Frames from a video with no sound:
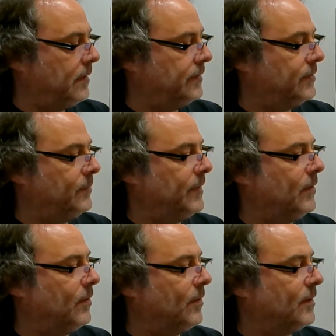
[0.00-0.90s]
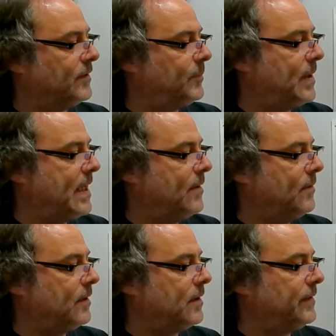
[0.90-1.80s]
So when the
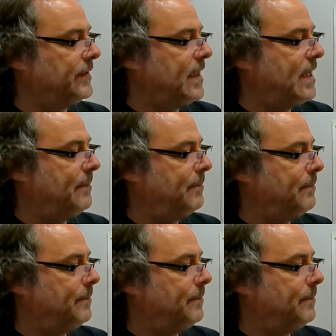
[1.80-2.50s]
horsepower goes up,